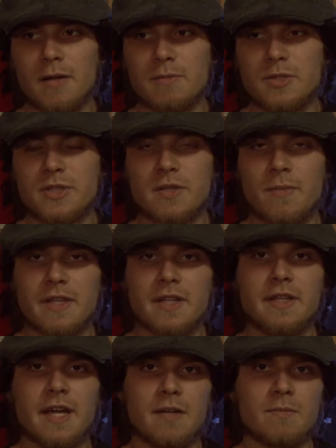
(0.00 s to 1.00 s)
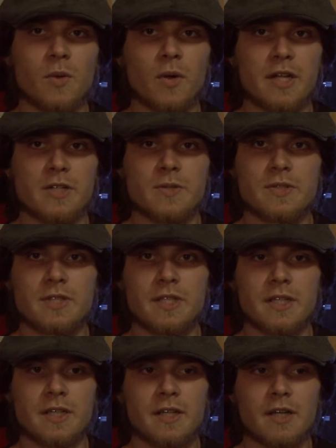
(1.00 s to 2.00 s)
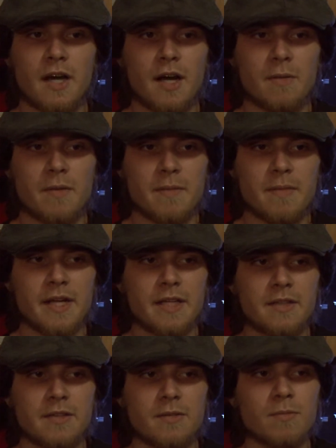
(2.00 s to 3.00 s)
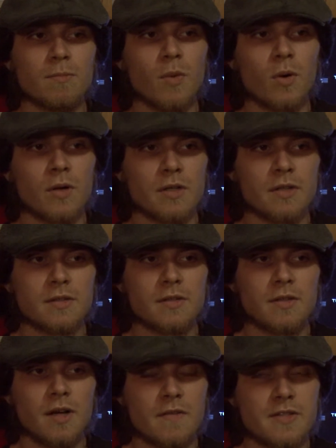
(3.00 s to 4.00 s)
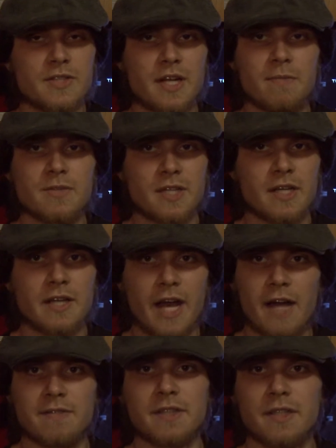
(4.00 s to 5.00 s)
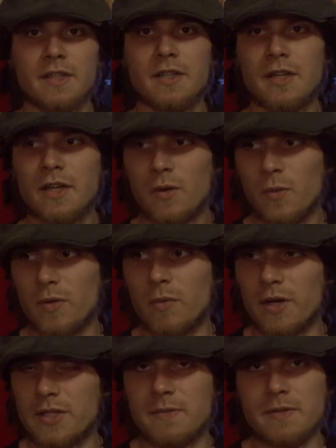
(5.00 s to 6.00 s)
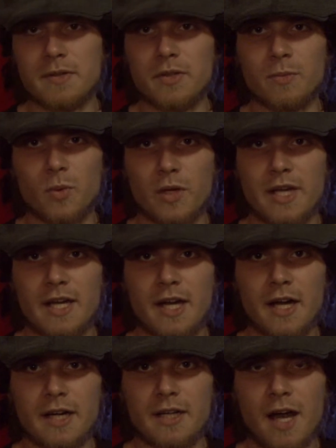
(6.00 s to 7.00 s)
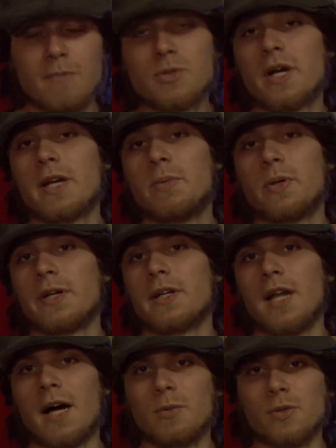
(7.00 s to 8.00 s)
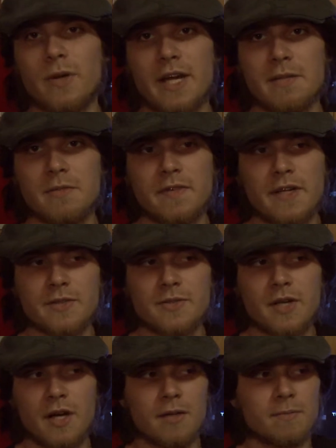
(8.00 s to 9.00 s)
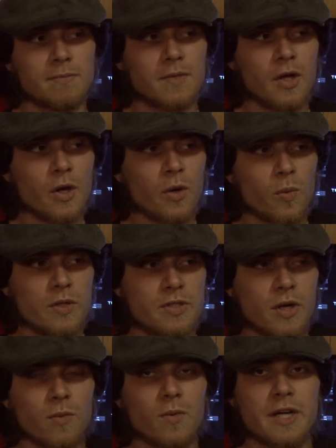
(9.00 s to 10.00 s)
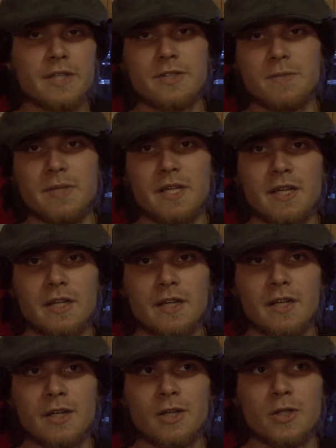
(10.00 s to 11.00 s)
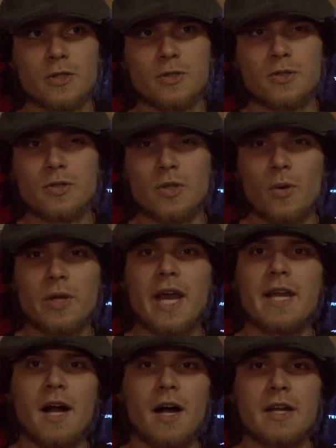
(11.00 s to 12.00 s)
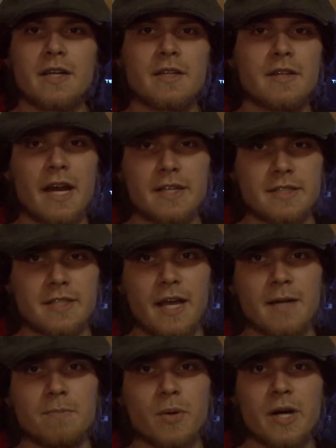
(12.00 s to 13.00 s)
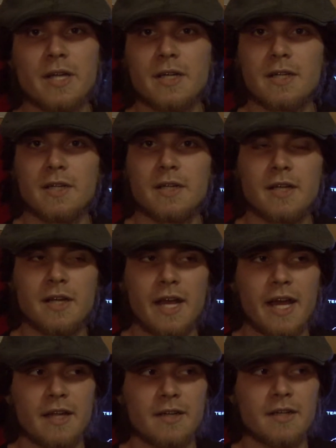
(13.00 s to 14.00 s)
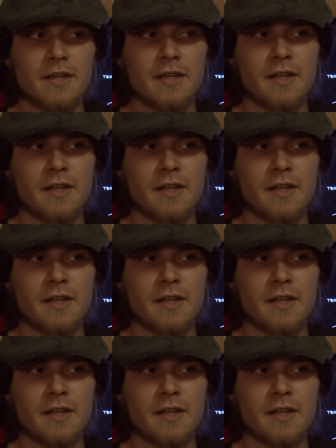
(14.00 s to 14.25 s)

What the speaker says: just to make the game more interesting and make it more of its namesake, HAVOC. We want it to be a little more chaotic. I'm trying to put in a lot more random events. We don't want it to be so chaotic that it's game breaking, and